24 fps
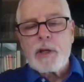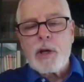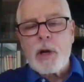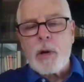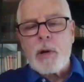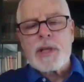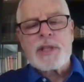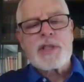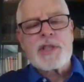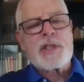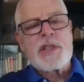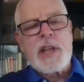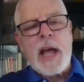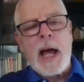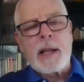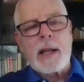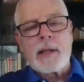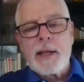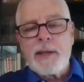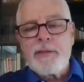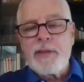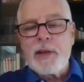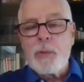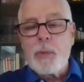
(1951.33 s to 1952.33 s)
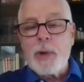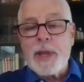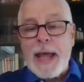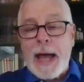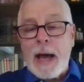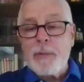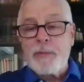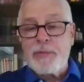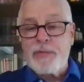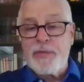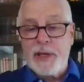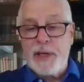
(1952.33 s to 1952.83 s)
courage is not living
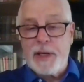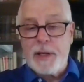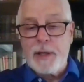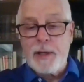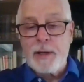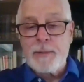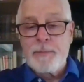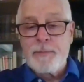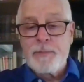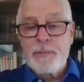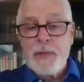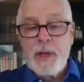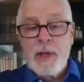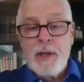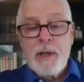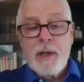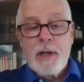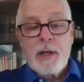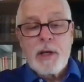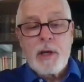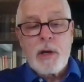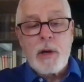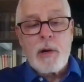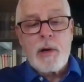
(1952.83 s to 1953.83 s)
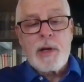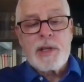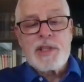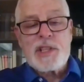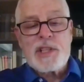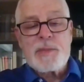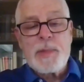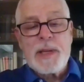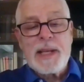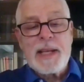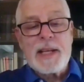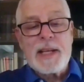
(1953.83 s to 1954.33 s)
without fear.
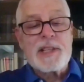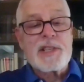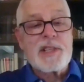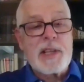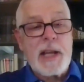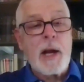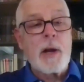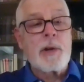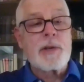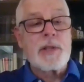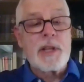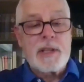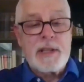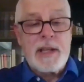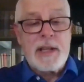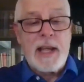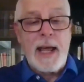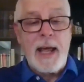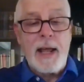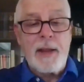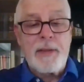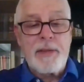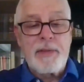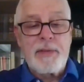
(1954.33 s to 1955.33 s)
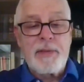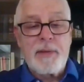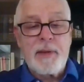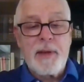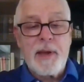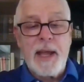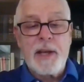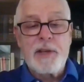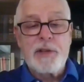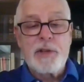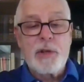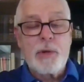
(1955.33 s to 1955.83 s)
Courage is being scared to death
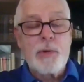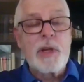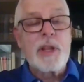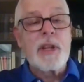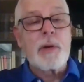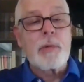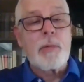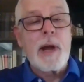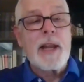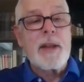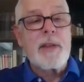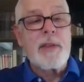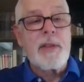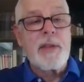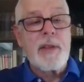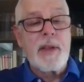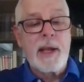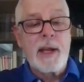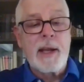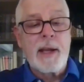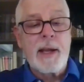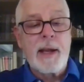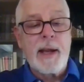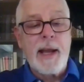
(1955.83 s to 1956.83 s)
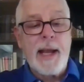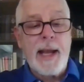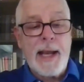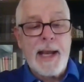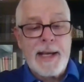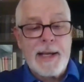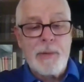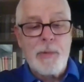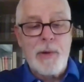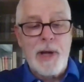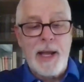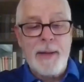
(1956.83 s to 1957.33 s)
and doing the right thing
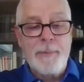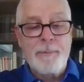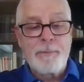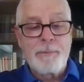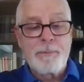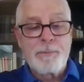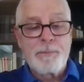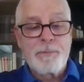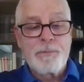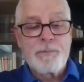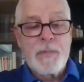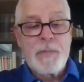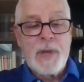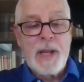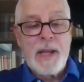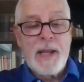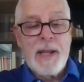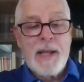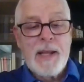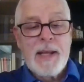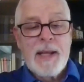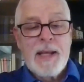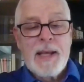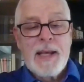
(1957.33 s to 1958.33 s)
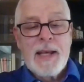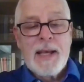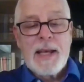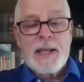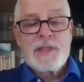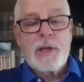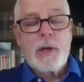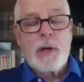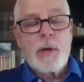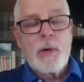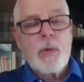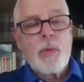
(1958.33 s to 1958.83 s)
anyway.
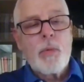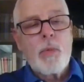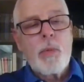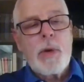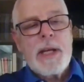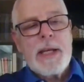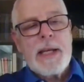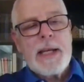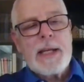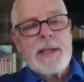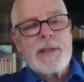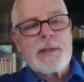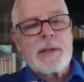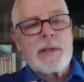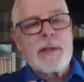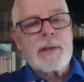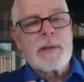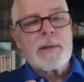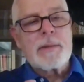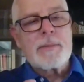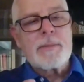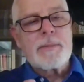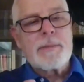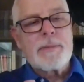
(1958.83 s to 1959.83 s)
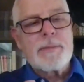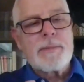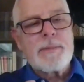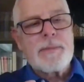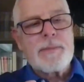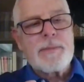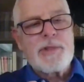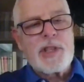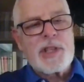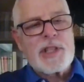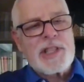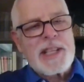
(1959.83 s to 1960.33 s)
So we need to
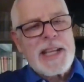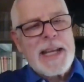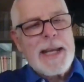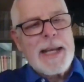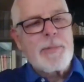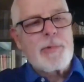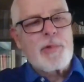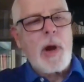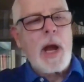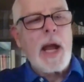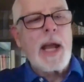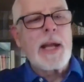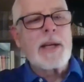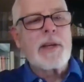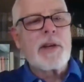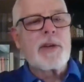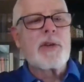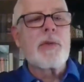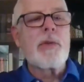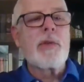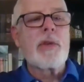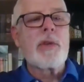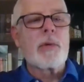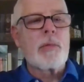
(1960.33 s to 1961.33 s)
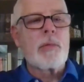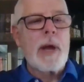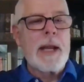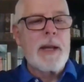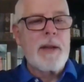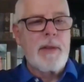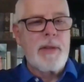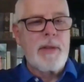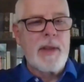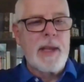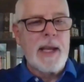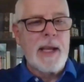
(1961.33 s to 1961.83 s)
just keep trying to do the
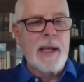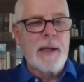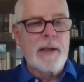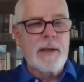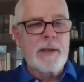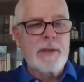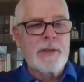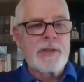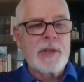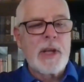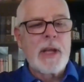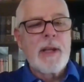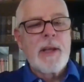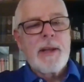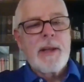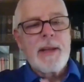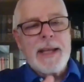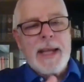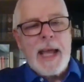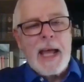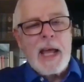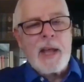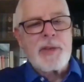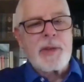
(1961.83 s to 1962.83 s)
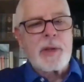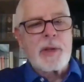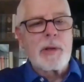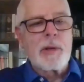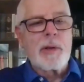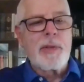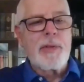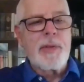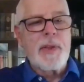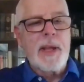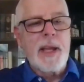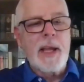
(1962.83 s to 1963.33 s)
right things, the
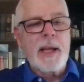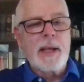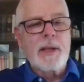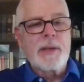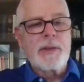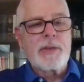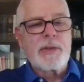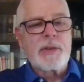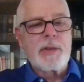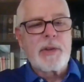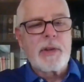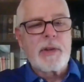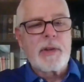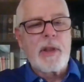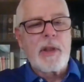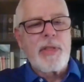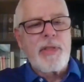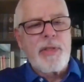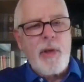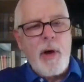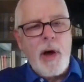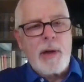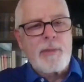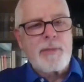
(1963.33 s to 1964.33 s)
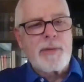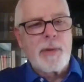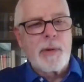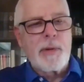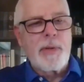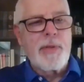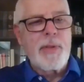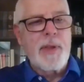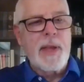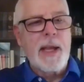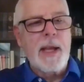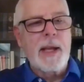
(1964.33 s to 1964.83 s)
ethical things, the
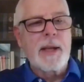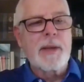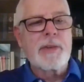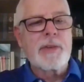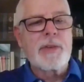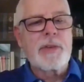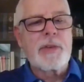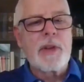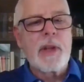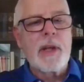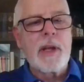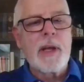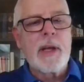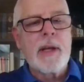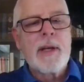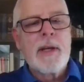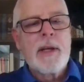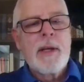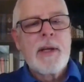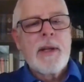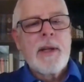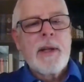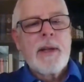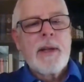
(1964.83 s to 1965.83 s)
thoughtful things, the